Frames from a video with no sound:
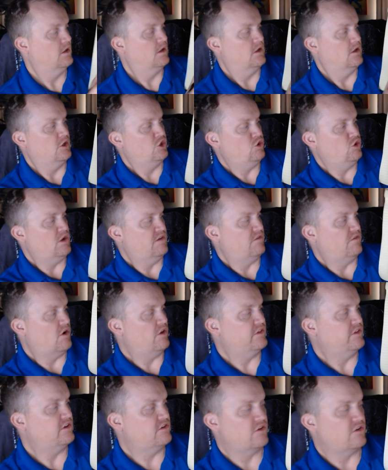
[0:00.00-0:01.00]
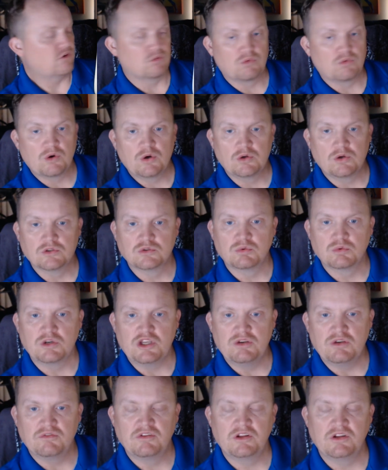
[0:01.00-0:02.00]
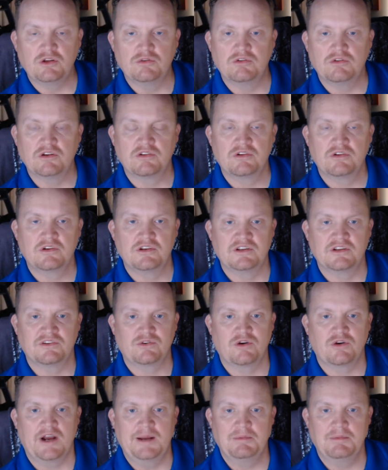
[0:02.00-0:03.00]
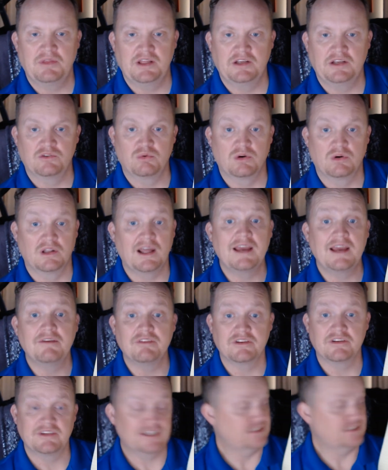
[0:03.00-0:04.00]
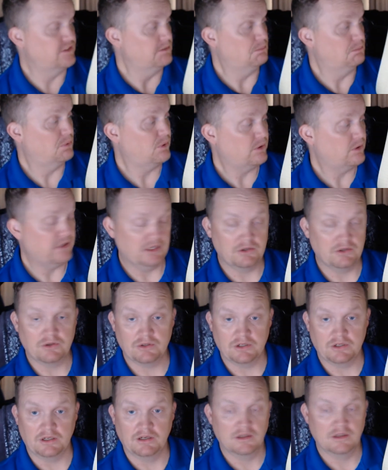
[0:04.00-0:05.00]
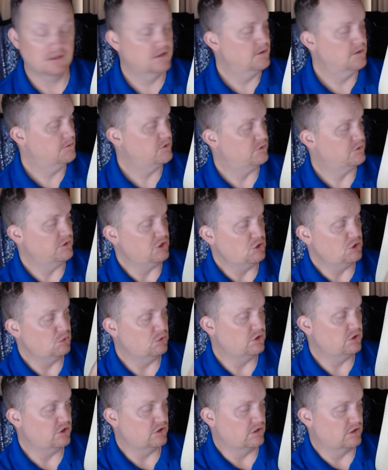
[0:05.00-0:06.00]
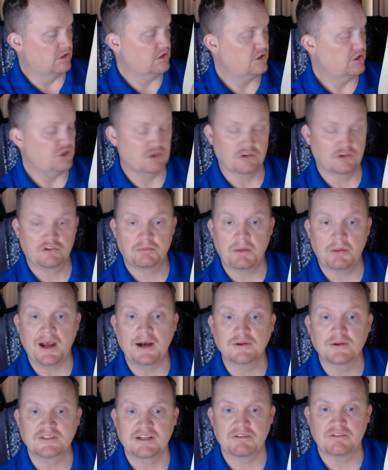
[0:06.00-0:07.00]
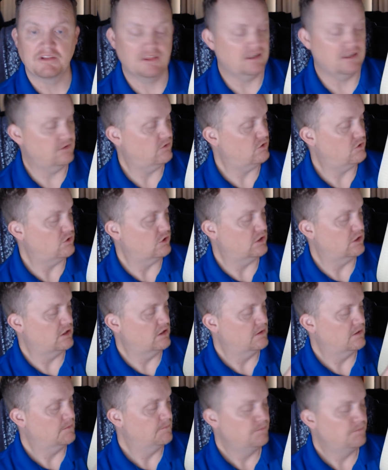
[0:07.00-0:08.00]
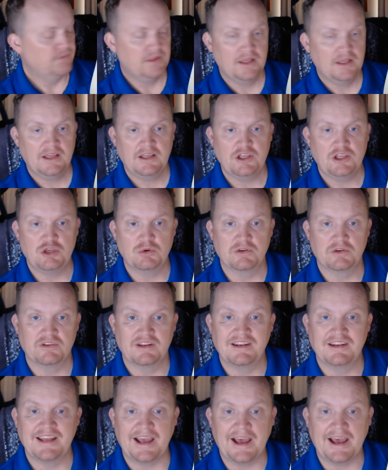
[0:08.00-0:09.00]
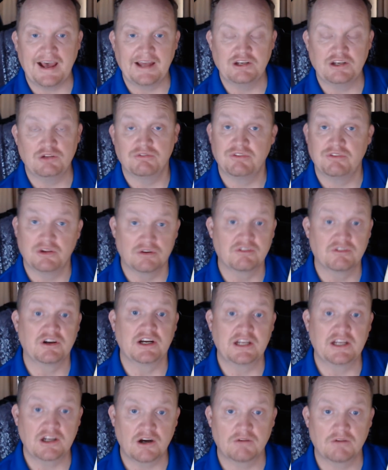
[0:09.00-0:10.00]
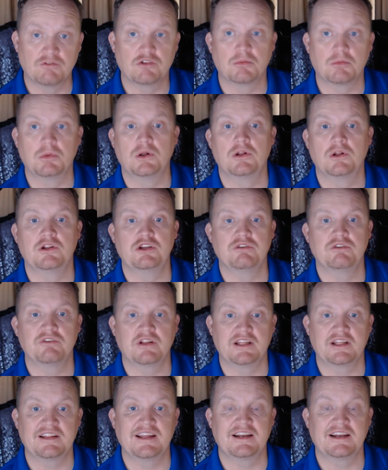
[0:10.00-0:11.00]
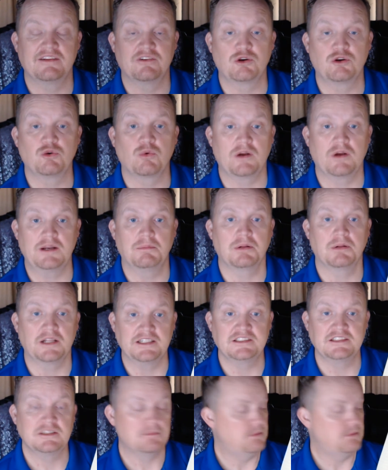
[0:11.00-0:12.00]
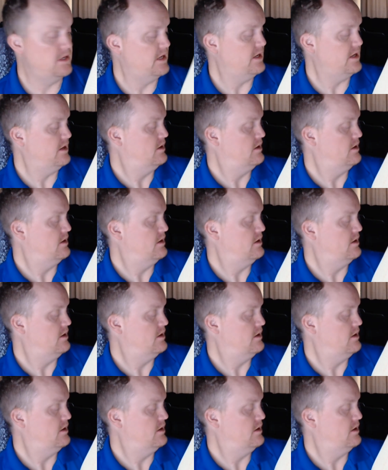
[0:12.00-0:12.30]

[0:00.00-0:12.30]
You have all these other roles where you've described things where life is actually pretty good. Between you and your spouse, everything's good. You as a dad, you feel very comfortable and you feel like that is a great place to be